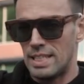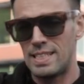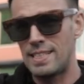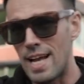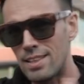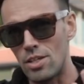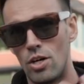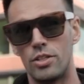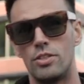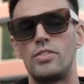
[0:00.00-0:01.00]
set
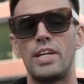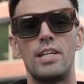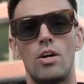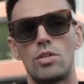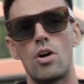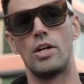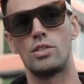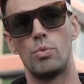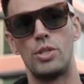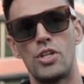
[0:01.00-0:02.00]
on taking out
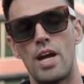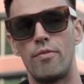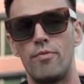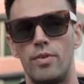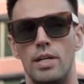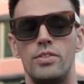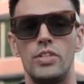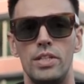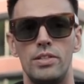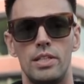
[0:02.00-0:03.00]
cars which have
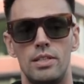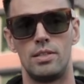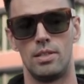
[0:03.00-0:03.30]
tinted